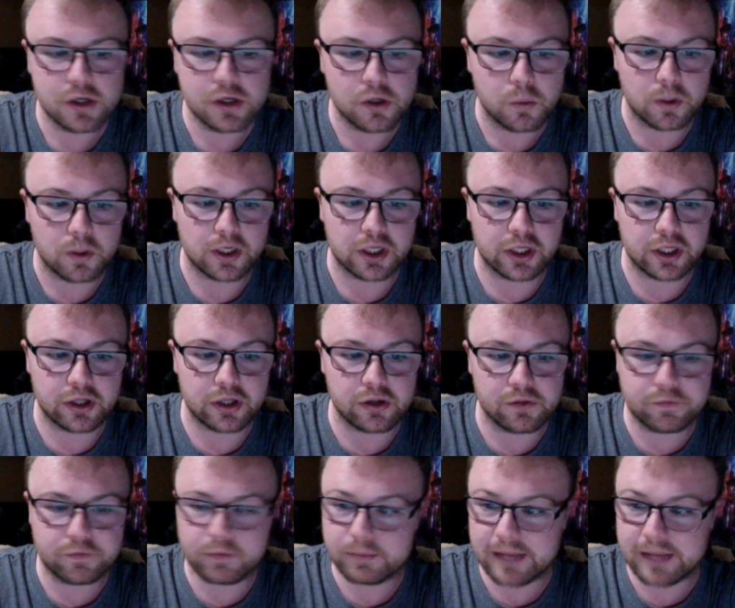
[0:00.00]
when a girl
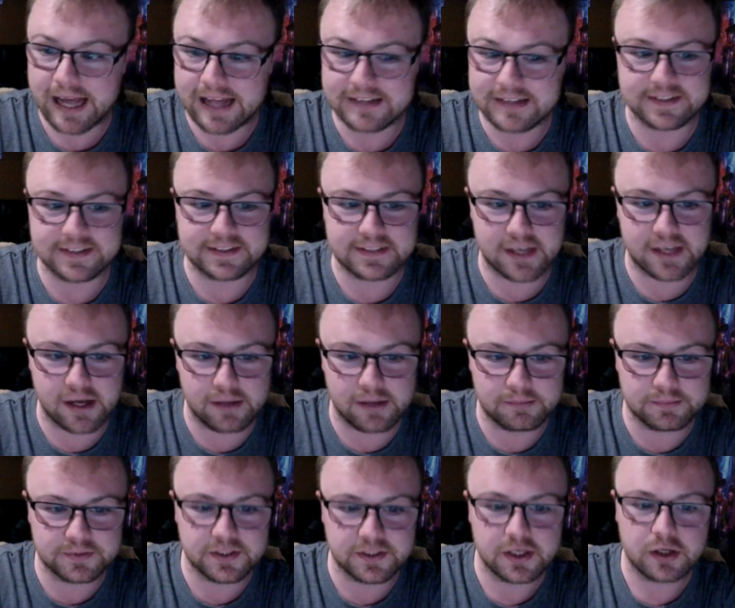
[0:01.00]
from Kansas
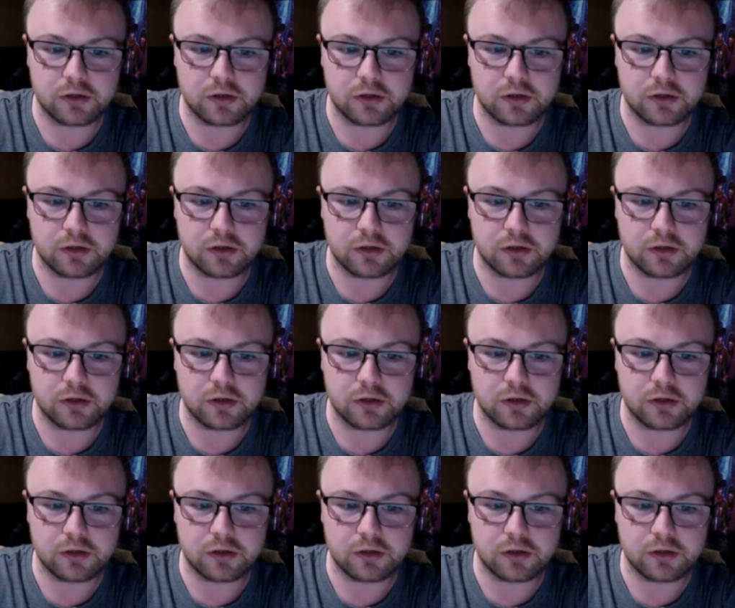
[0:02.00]
comes